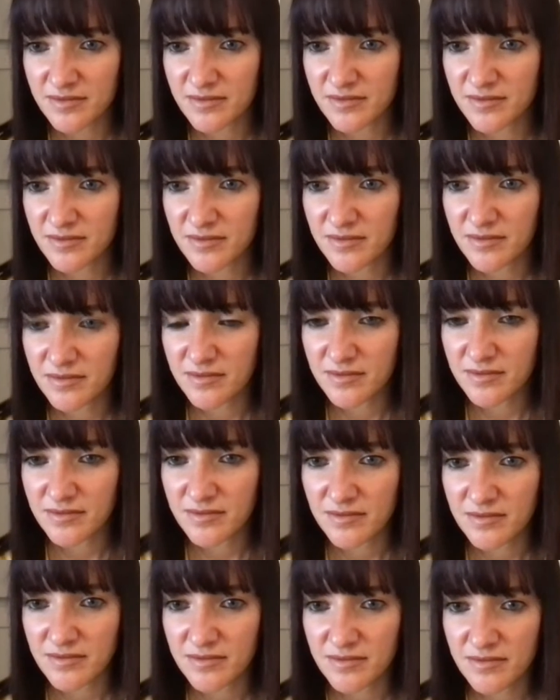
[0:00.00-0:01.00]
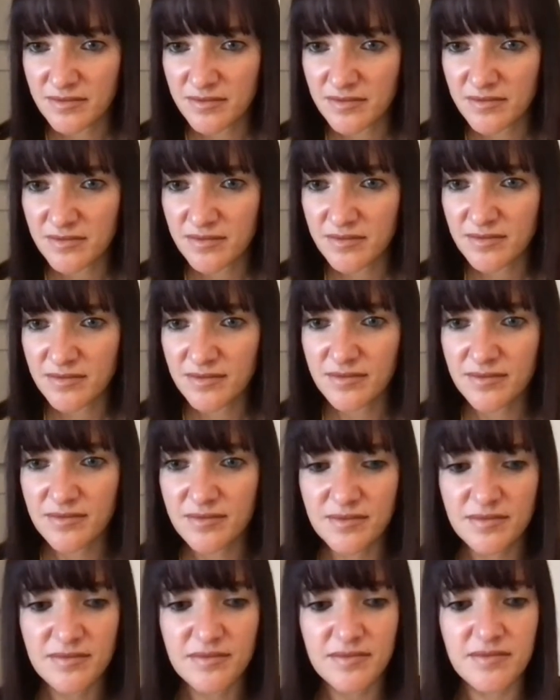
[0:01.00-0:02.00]

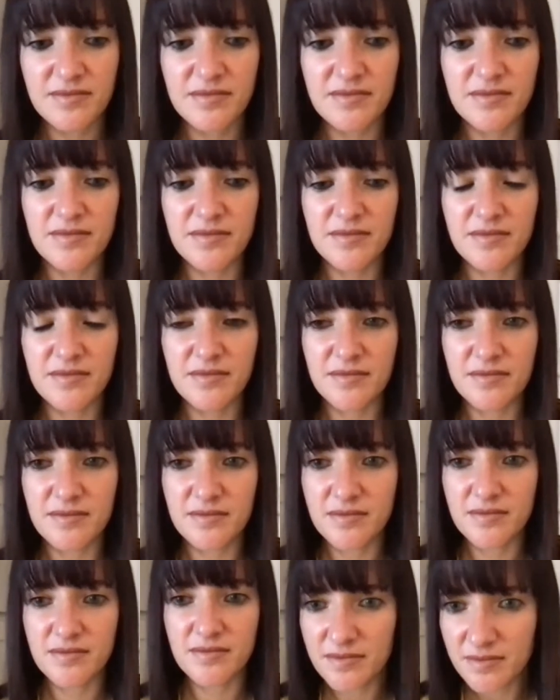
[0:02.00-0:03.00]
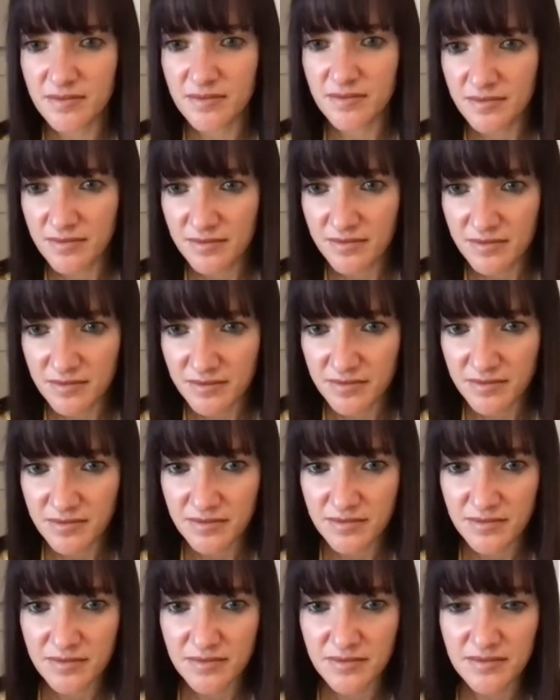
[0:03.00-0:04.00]

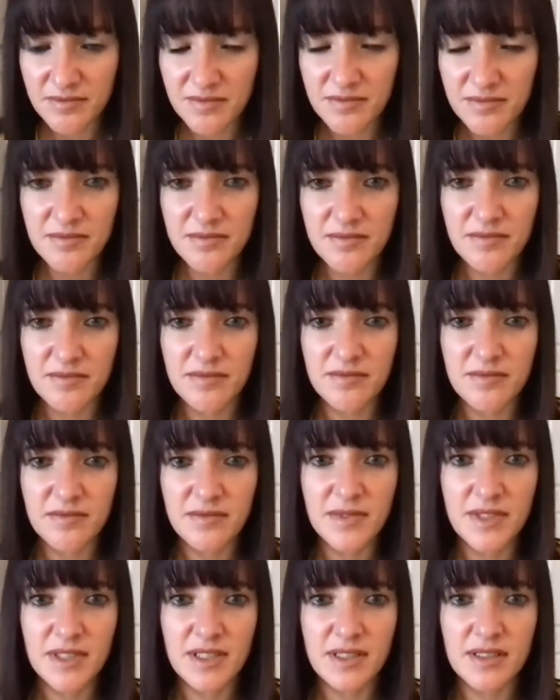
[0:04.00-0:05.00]
(silent)